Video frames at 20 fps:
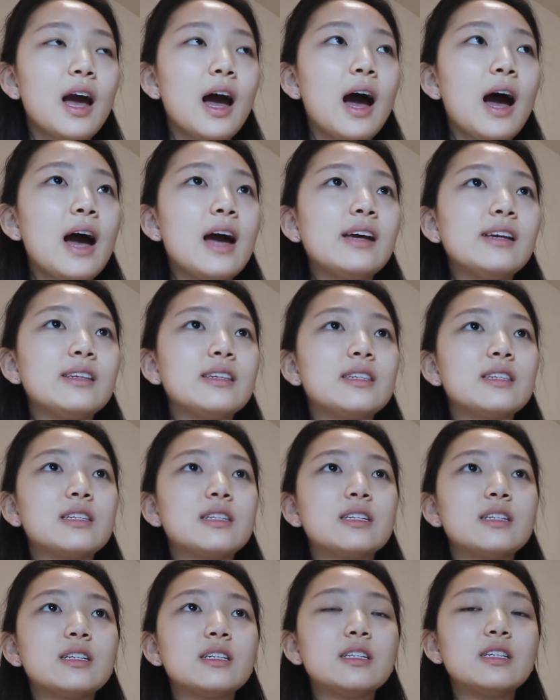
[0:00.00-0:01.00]

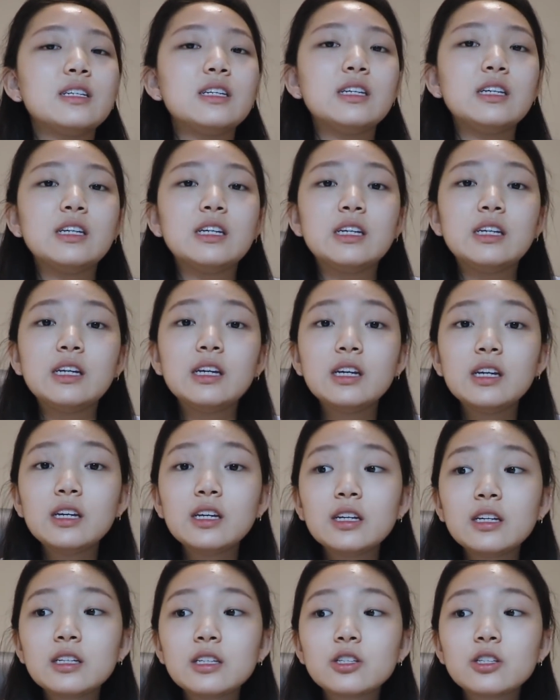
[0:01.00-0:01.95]
iced tea